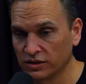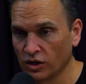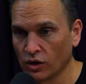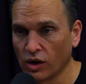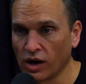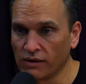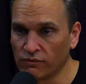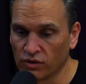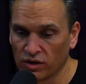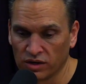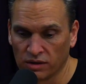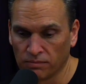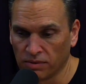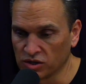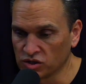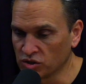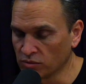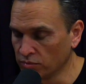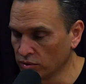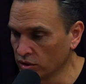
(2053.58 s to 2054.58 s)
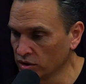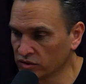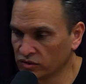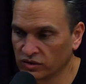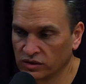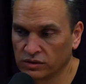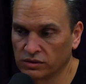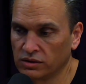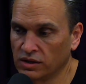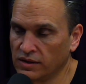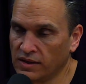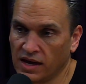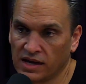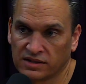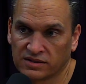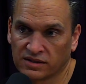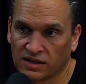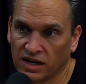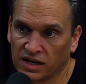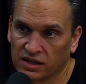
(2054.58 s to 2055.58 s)
a bunch of books and
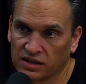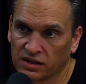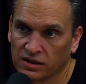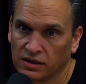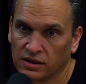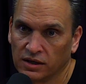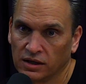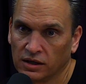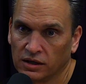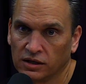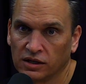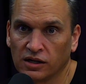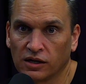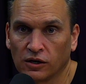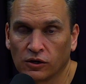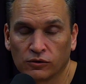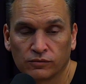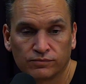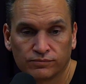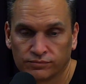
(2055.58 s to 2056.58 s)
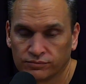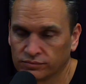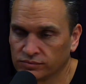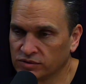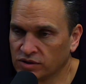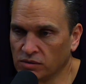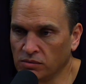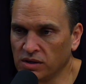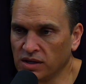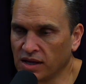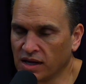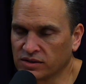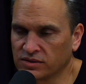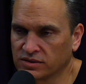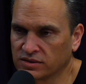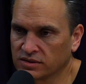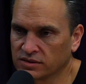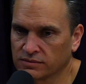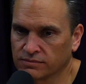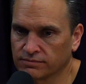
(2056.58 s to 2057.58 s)
that's like, to me
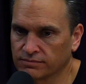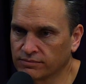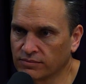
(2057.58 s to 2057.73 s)
that's